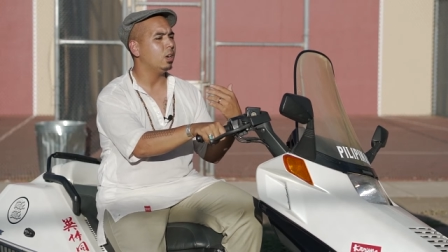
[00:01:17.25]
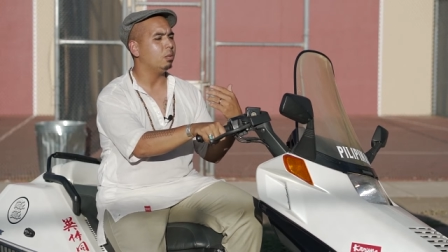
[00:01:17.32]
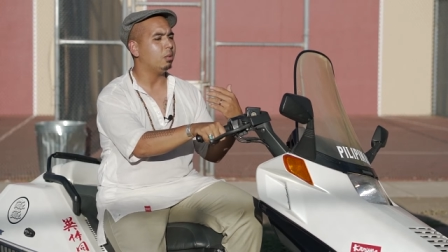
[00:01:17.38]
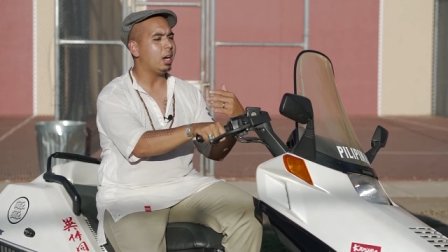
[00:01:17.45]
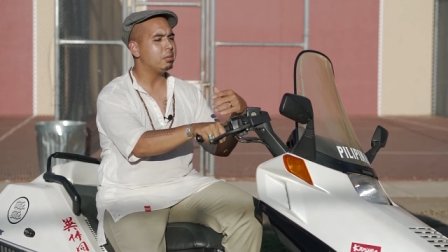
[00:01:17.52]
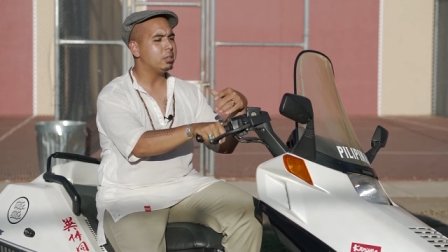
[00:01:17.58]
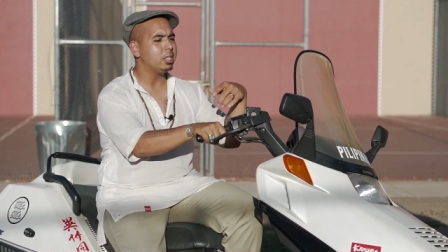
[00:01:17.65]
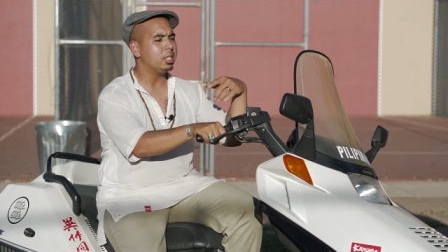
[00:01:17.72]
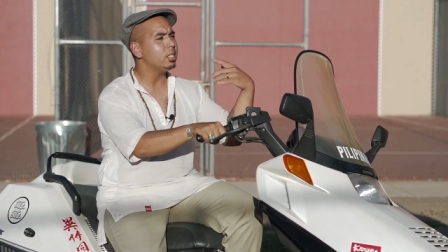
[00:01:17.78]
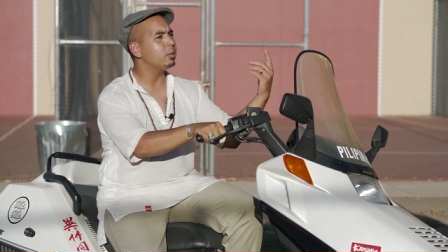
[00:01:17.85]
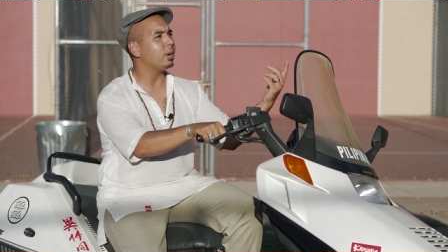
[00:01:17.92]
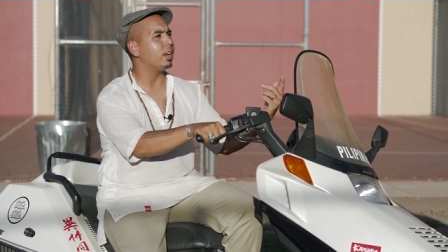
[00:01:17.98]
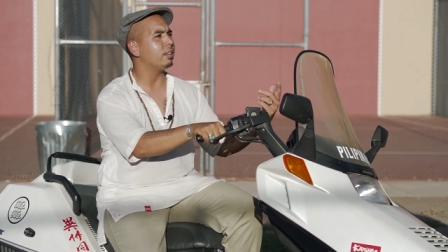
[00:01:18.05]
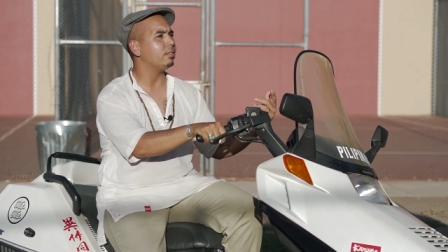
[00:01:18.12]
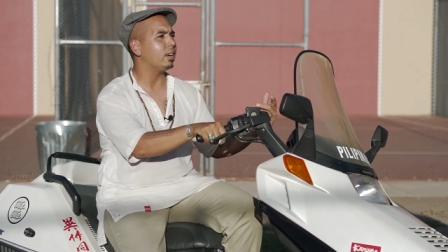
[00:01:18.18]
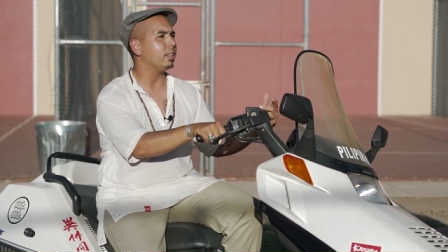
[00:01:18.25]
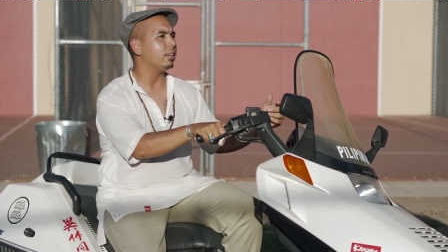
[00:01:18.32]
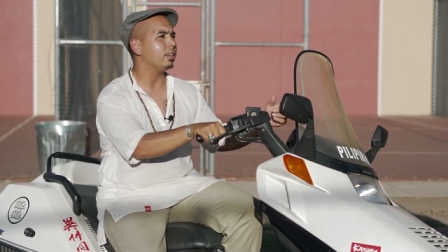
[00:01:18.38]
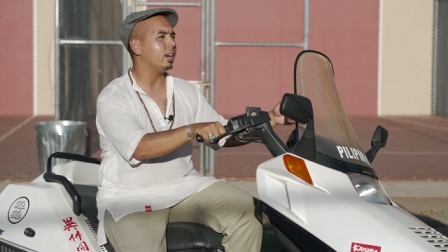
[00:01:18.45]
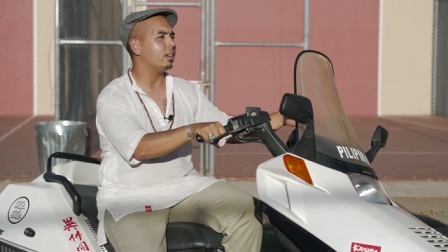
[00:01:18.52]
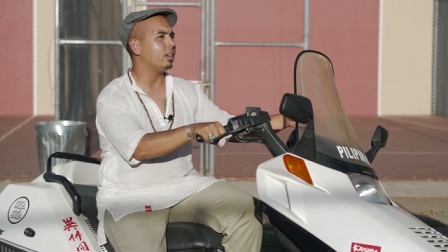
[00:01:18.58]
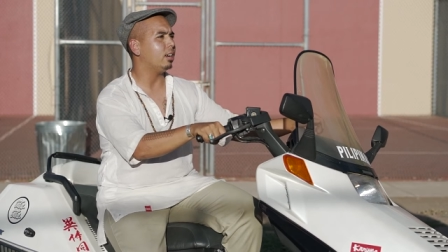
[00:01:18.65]
Why was his grandfather
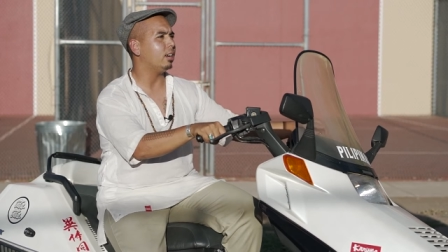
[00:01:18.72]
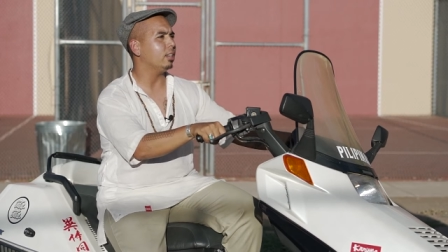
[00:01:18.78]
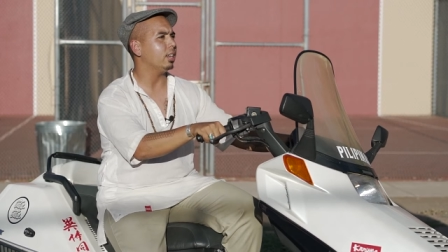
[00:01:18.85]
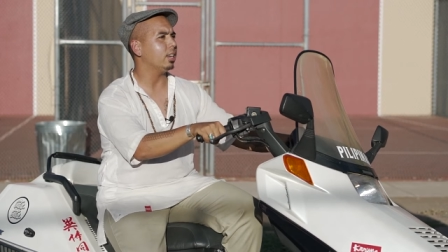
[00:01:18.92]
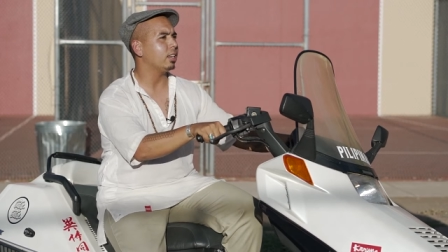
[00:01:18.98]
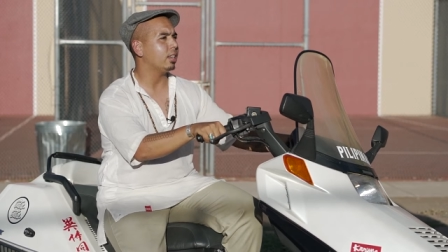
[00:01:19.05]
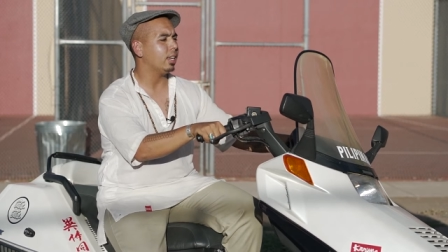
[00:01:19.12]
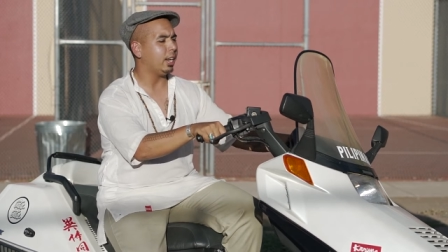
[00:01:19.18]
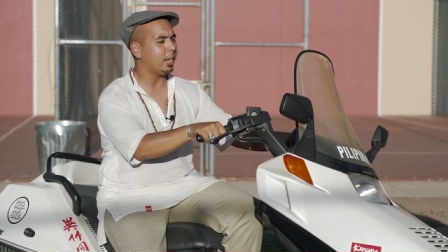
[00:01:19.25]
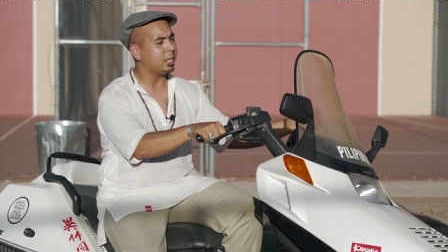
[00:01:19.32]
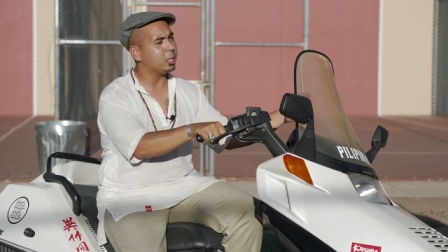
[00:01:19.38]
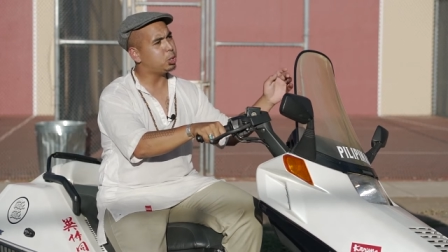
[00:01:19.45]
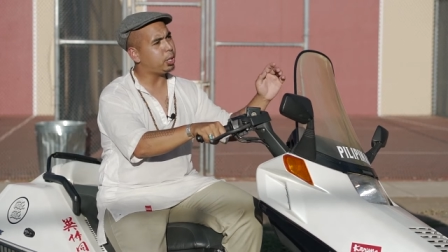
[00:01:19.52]
an alcoholic? And I could